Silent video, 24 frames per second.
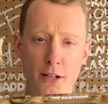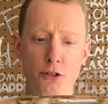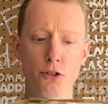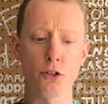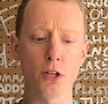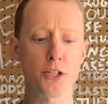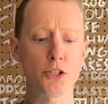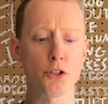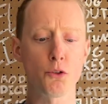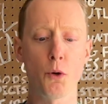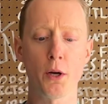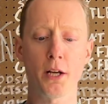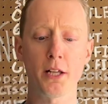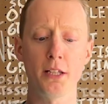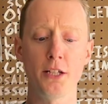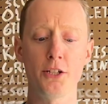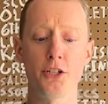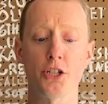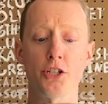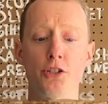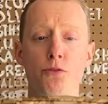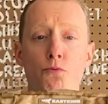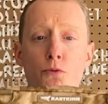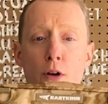so let's quickly
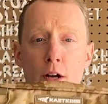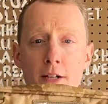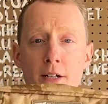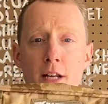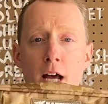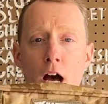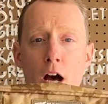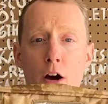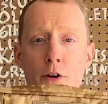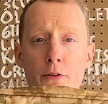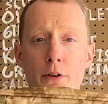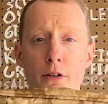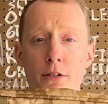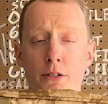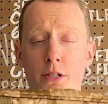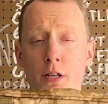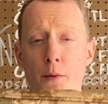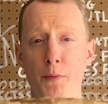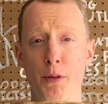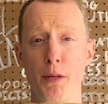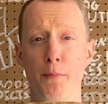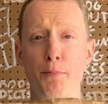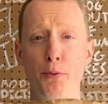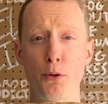just run down
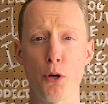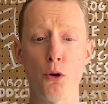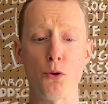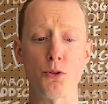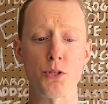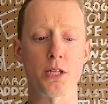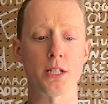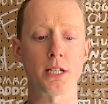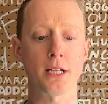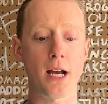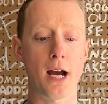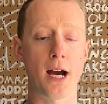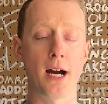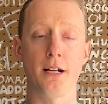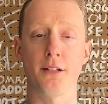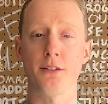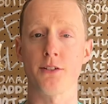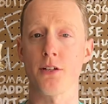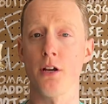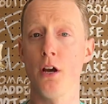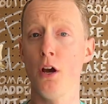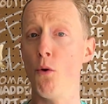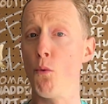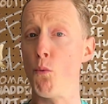some of the pros and the cons.
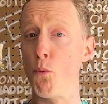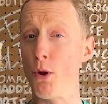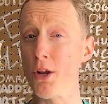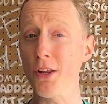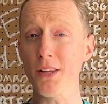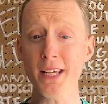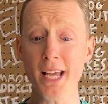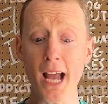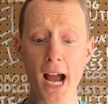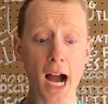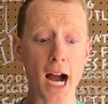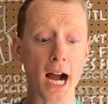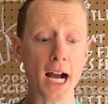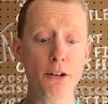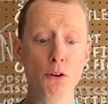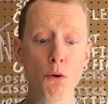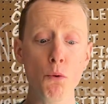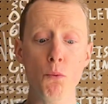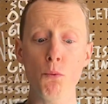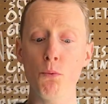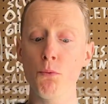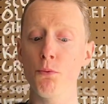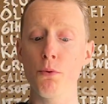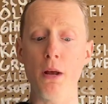Really, I
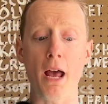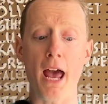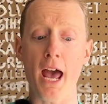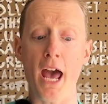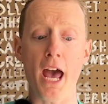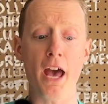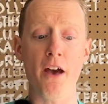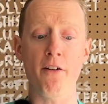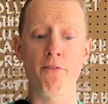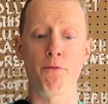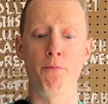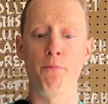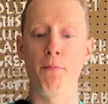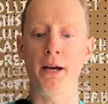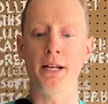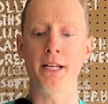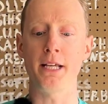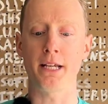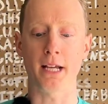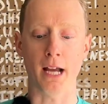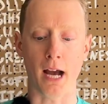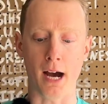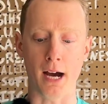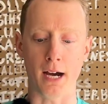don't have many
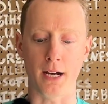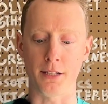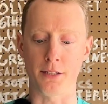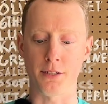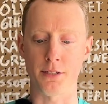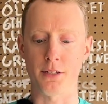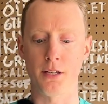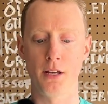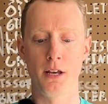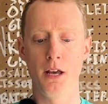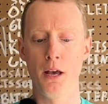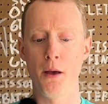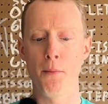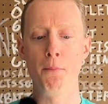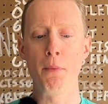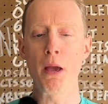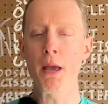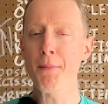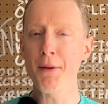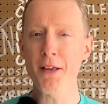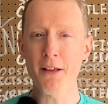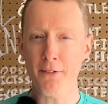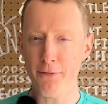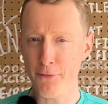cons.
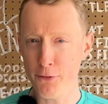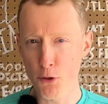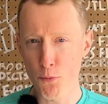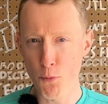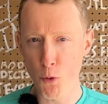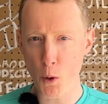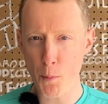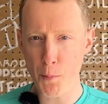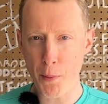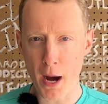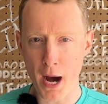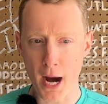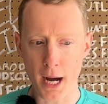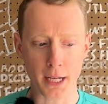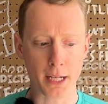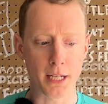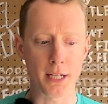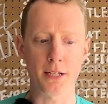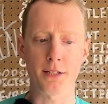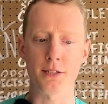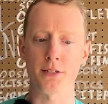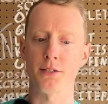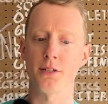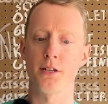Maybe a few more
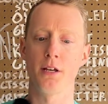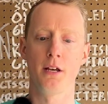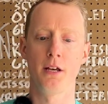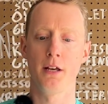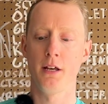pockets.